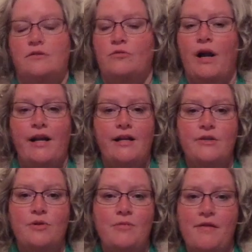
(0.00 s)
writing is
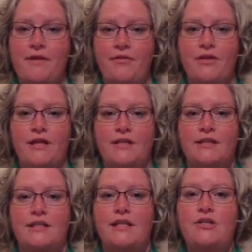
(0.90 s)
one of my favorite things to
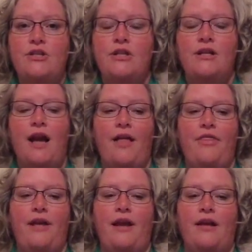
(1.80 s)
teach. I
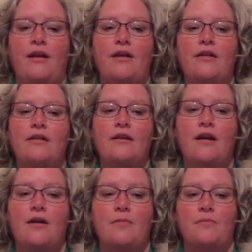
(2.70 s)
think
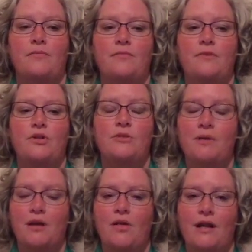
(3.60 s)
you
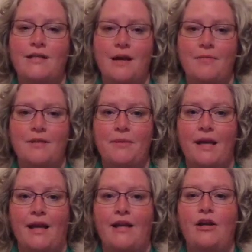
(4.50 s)
spend a lot of time at the
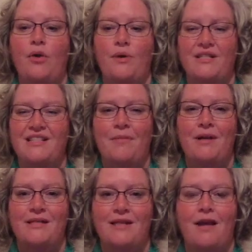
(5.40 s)
beginning going step by
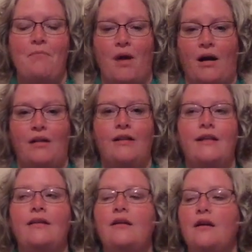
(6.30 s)
step,
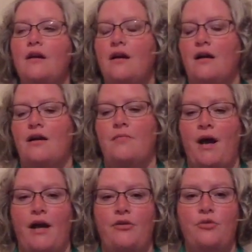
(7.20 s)
modeling.
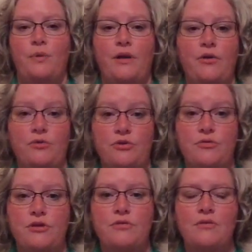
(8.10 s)
I do, we do, you
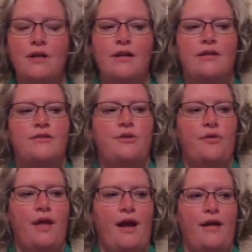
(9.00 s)
do, so
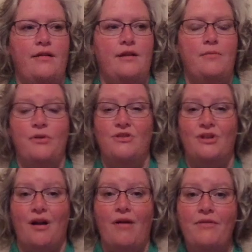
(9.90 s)
that it builds their
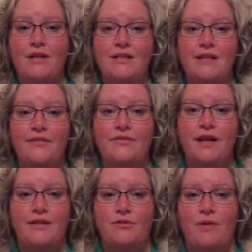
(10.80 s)
confidence
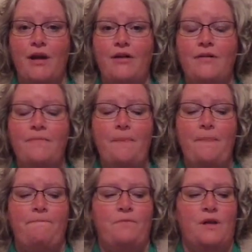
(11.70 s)
as a writer.
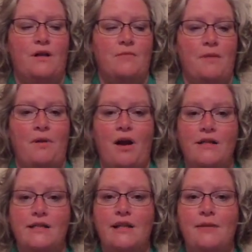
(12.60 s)
I'm
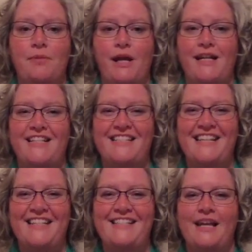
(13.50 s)
constantly planting
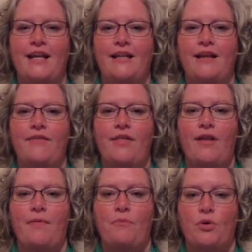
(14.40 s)
seeds and giving
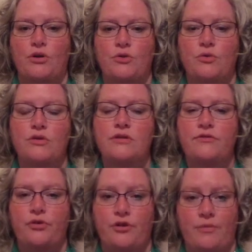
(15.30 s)
them more tools
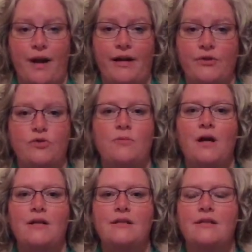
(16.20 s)
for their writing
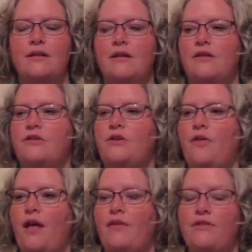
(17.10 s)
toolbox so
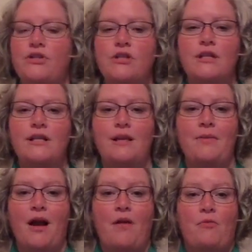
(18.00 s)
that eventually they
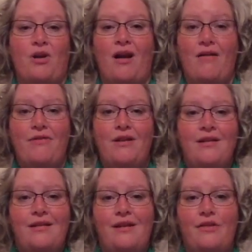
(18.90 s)
become more confident
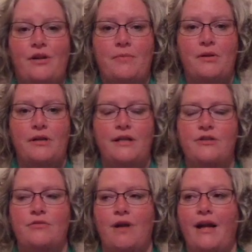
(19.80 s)
in their ability to
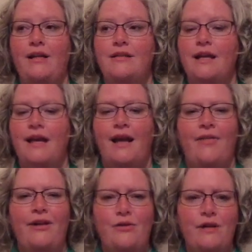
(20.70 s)
write, and
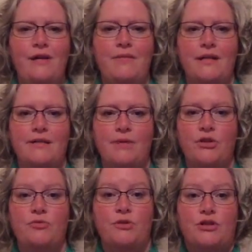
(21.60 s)
they don't need me as
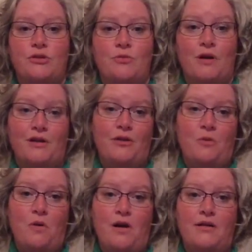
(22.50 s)
much, which is what you
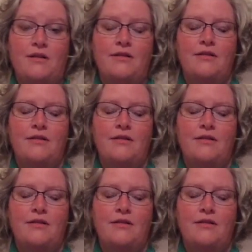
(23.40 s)
want.